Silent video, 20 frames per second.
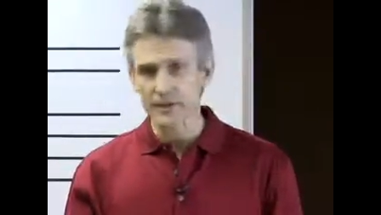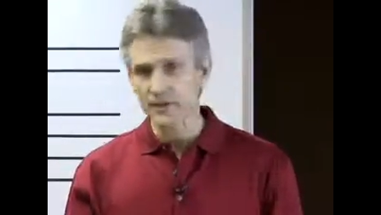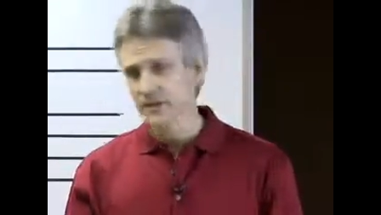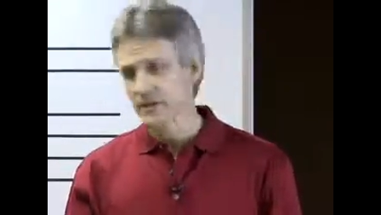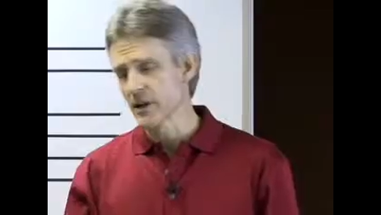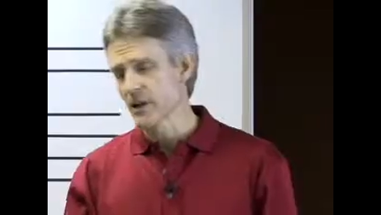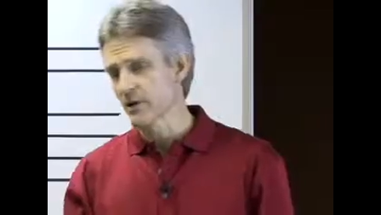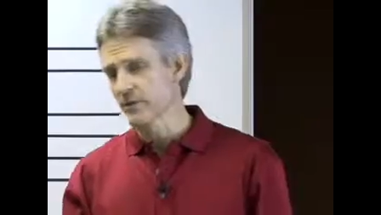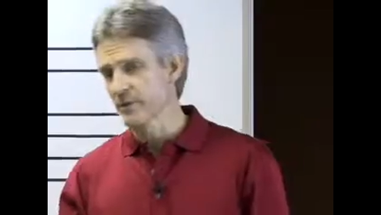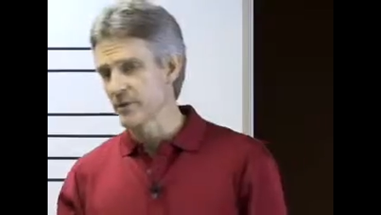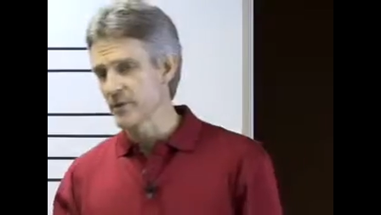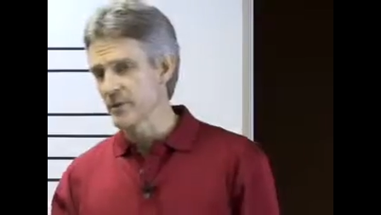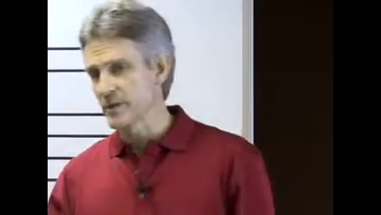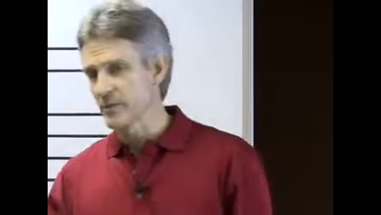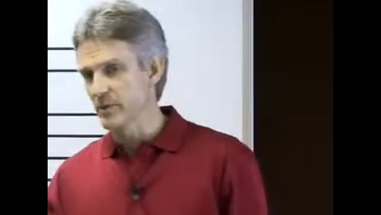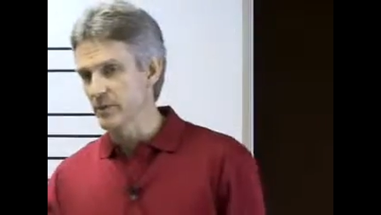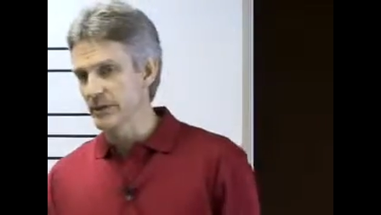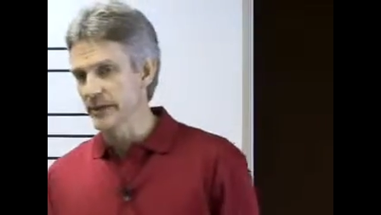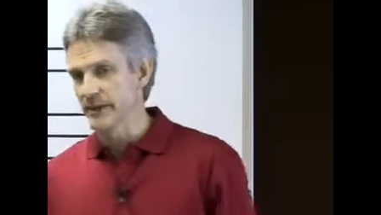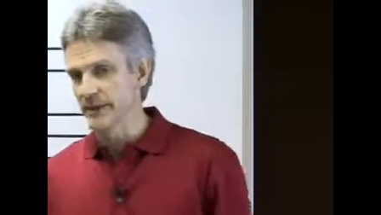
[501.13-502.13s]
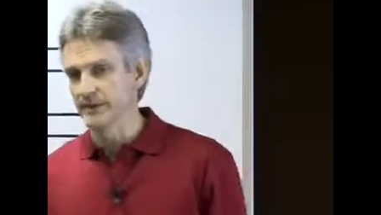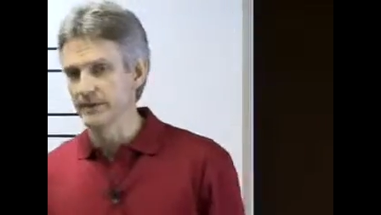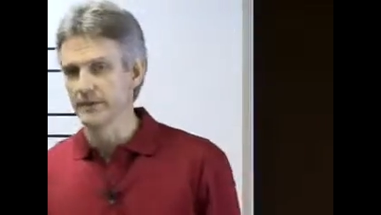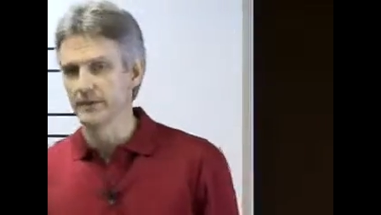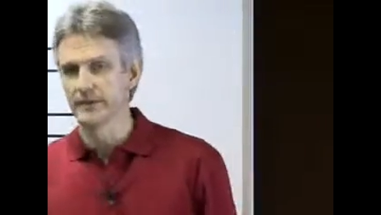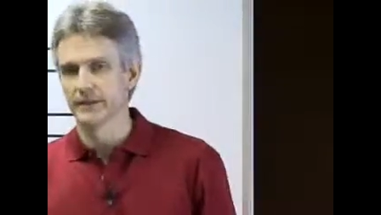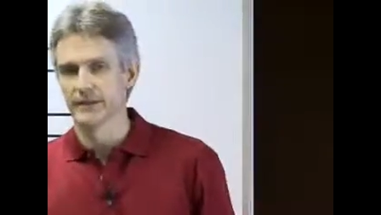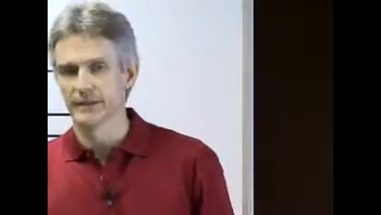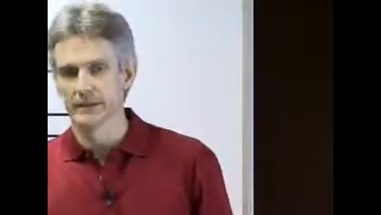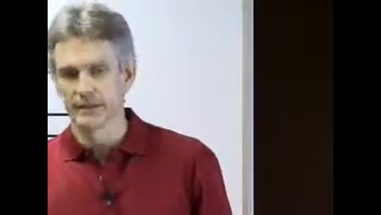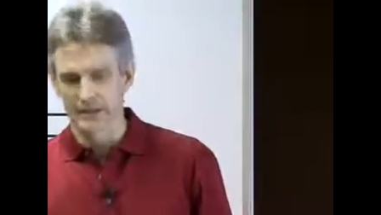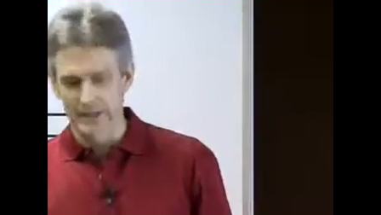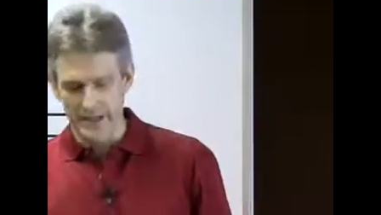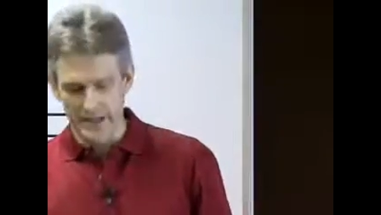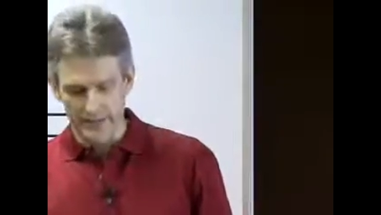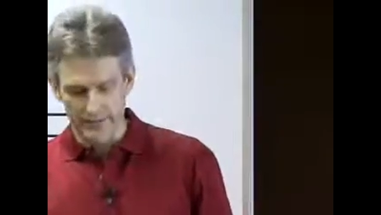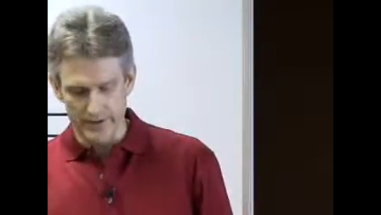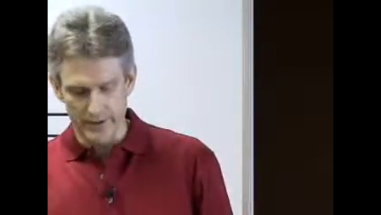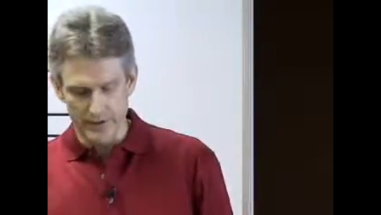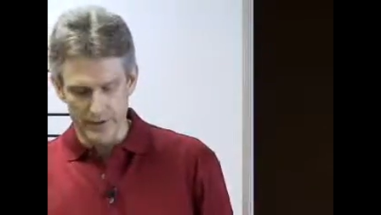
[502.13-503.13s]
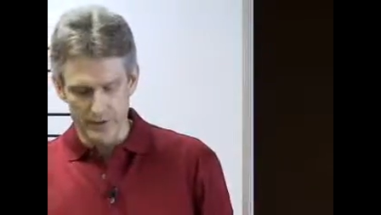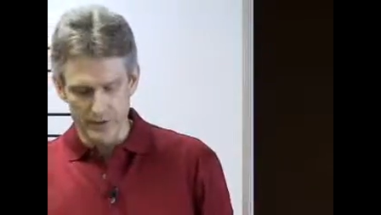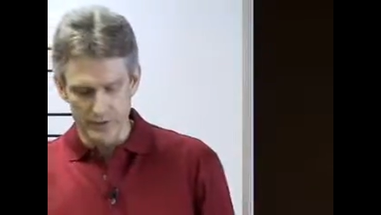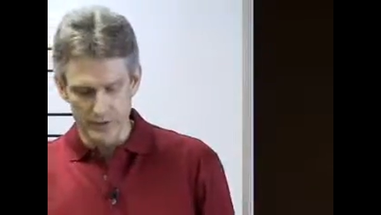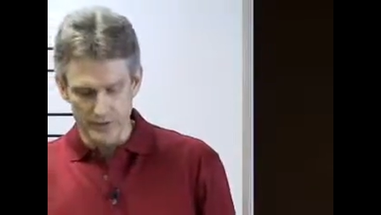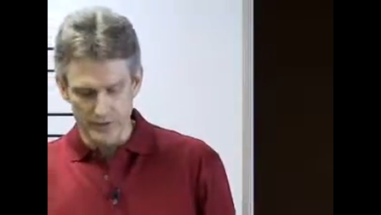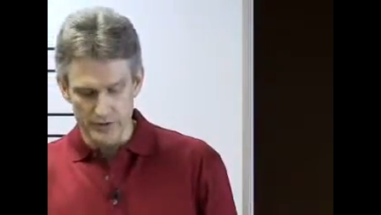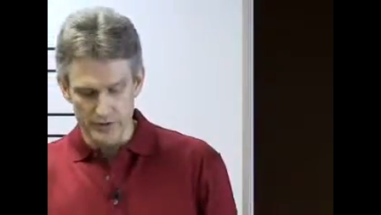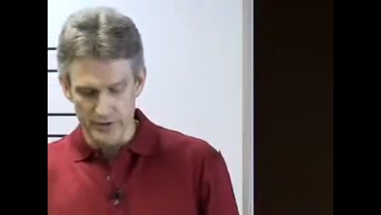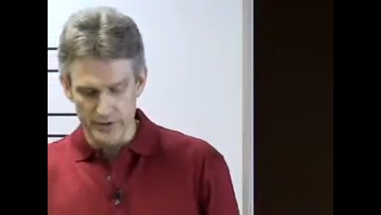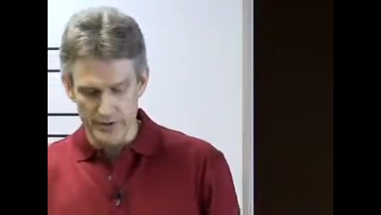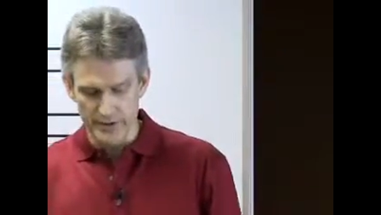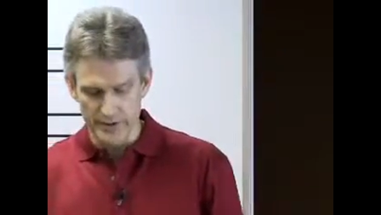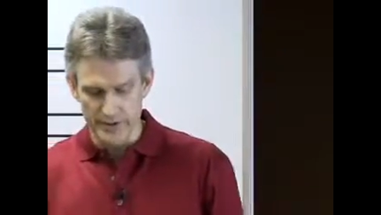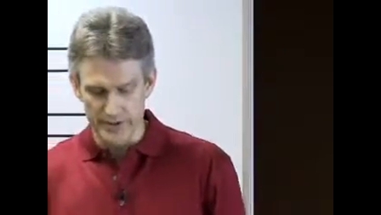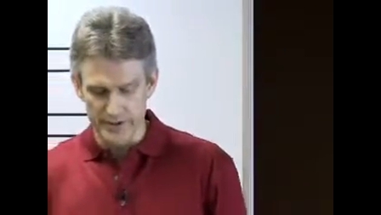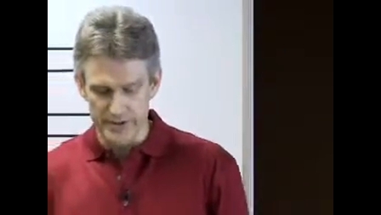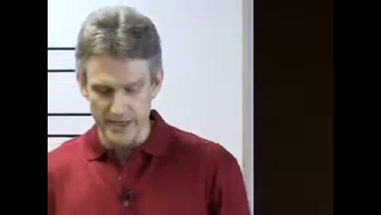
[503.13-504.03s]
So for people that have issues with